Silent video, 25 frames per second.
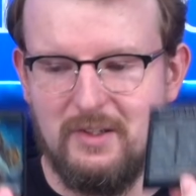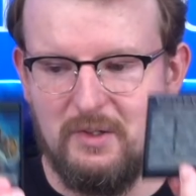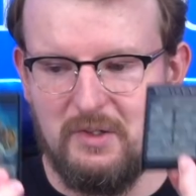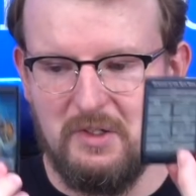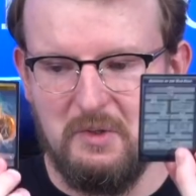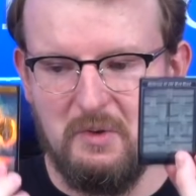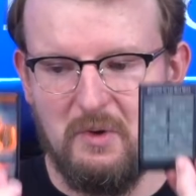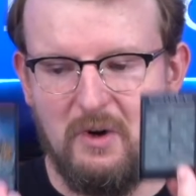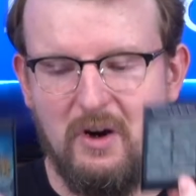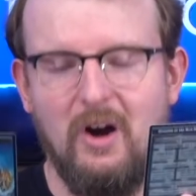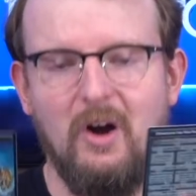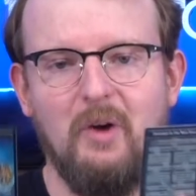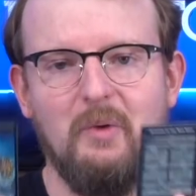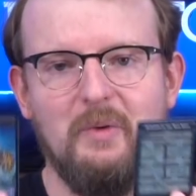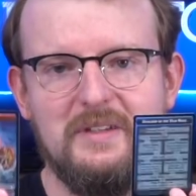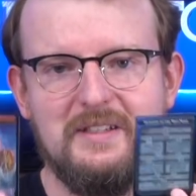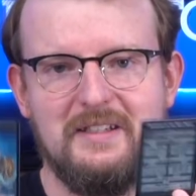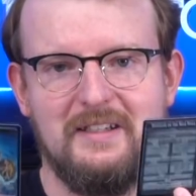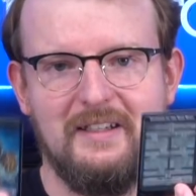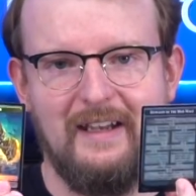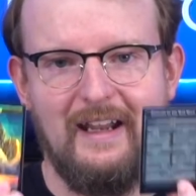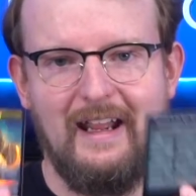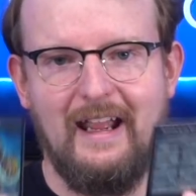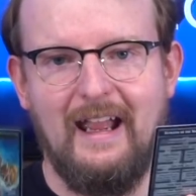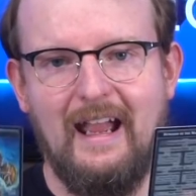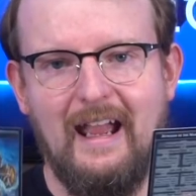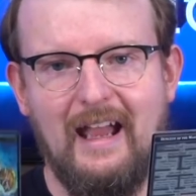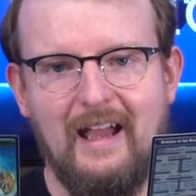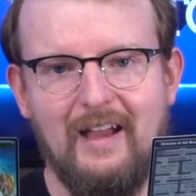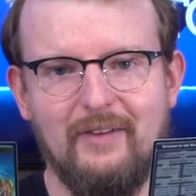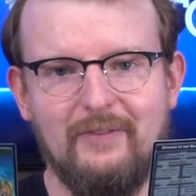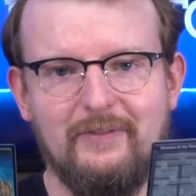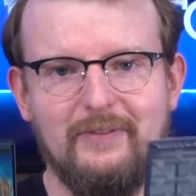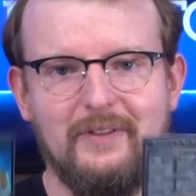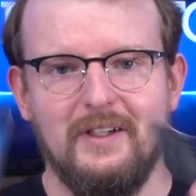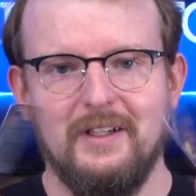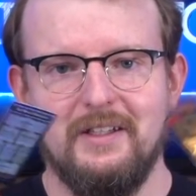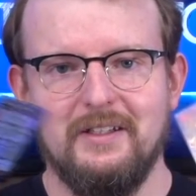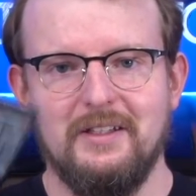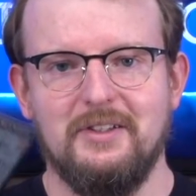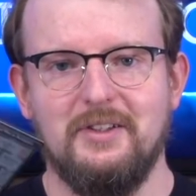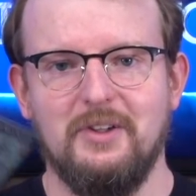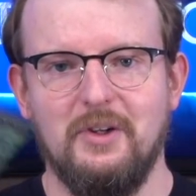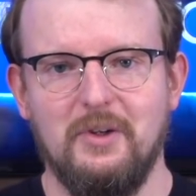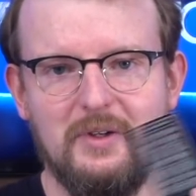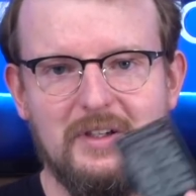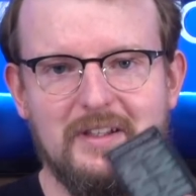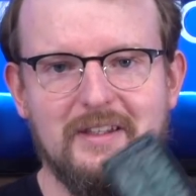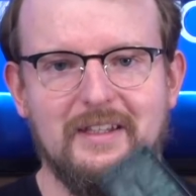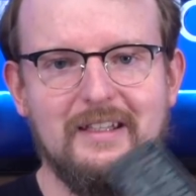So you're always going to have the
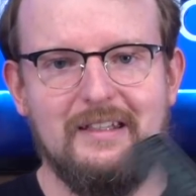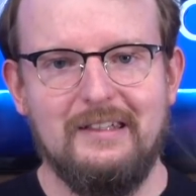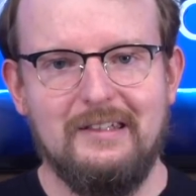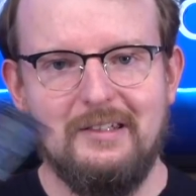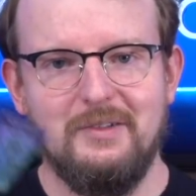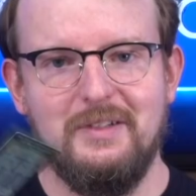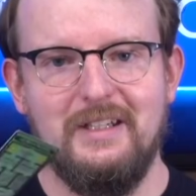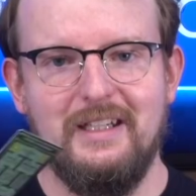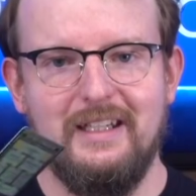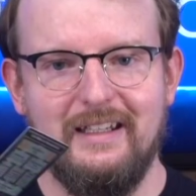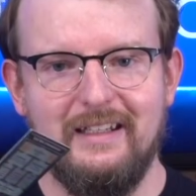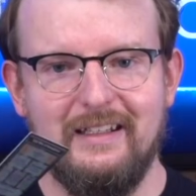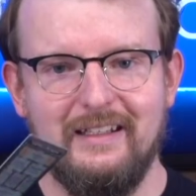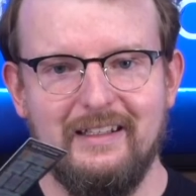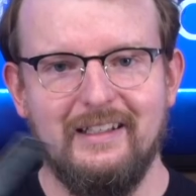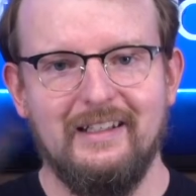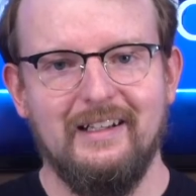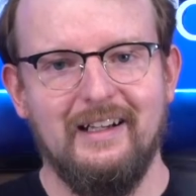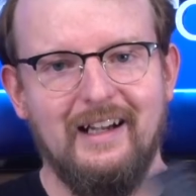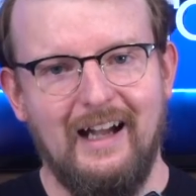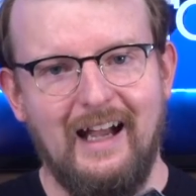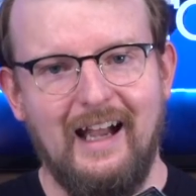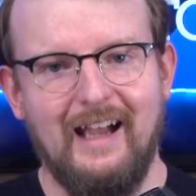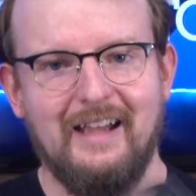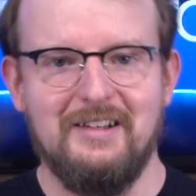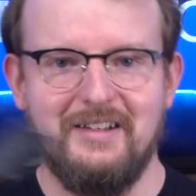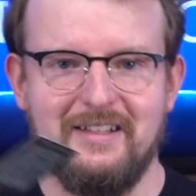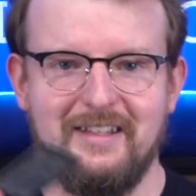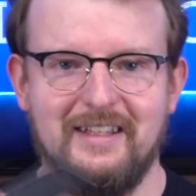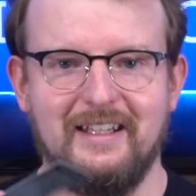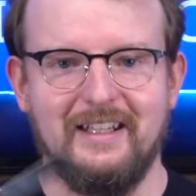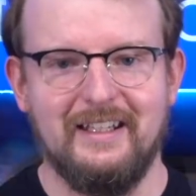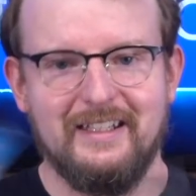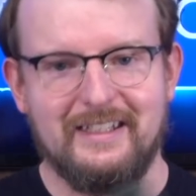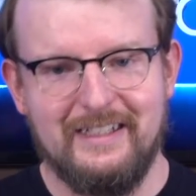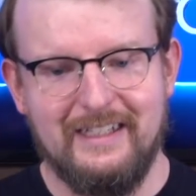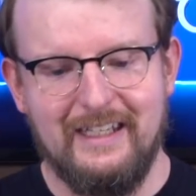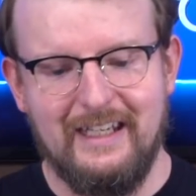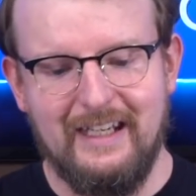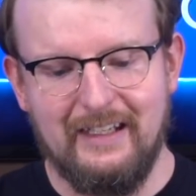token that you need. I just think it's